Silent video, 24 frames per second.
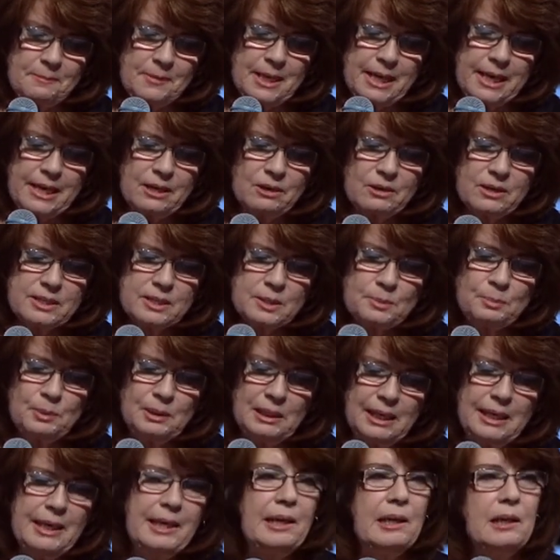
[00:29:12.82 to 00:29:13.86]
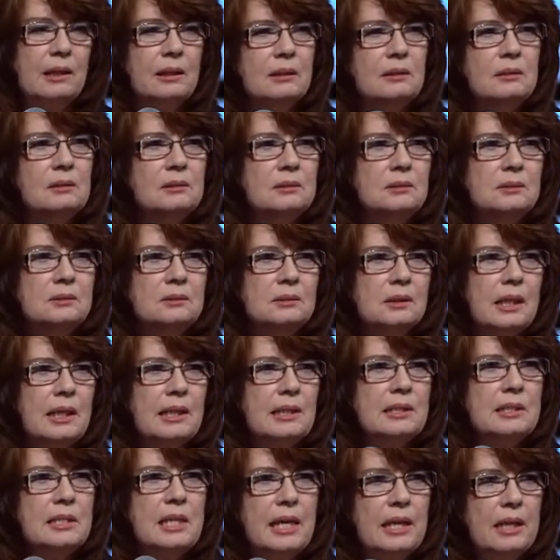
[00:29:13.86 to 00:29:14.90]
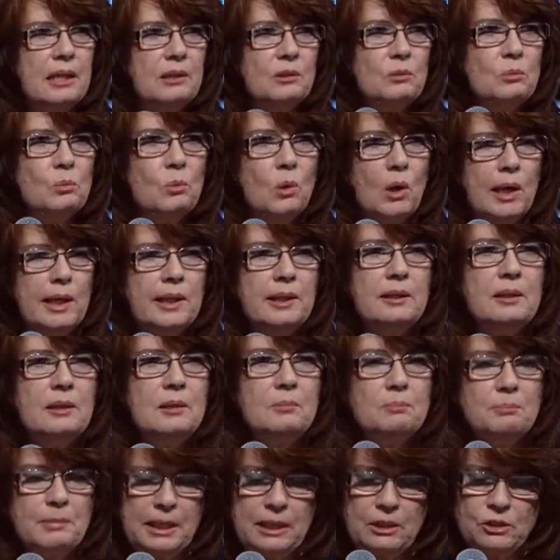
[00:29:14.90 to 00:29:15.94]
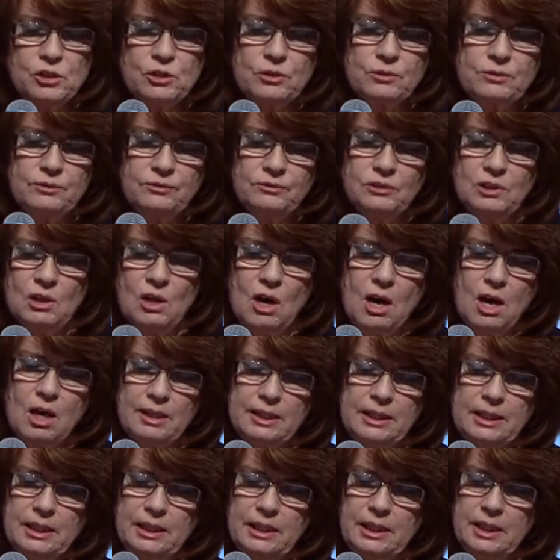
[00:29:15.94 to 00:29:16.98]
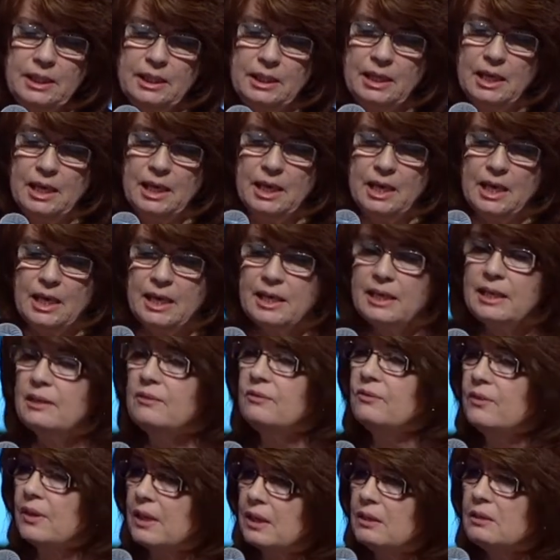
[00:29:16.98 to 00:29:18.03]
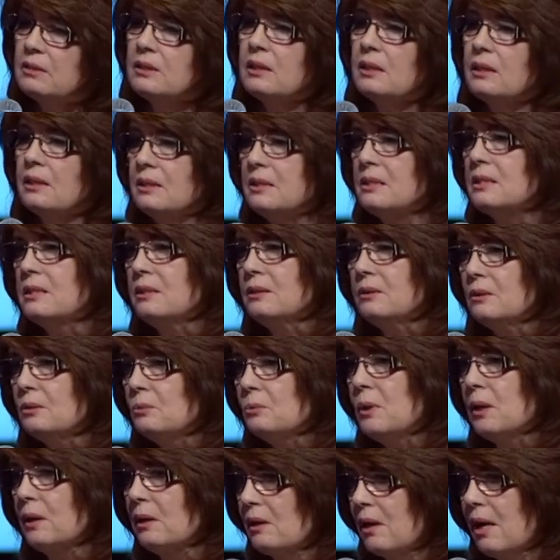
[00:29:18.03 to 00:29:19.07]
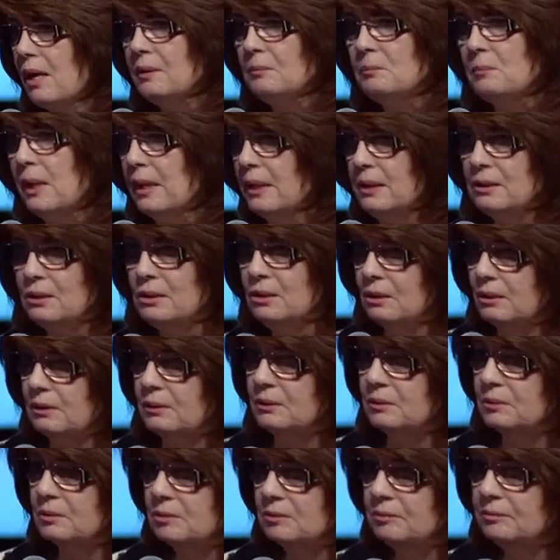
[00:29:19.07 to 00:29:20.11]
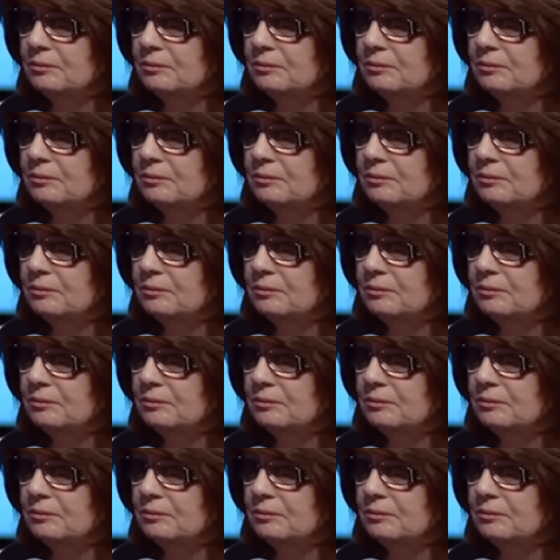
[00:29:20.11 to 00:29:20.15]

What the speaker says: Herod's plan contained one major flaw in it. He failed to consider what God might do.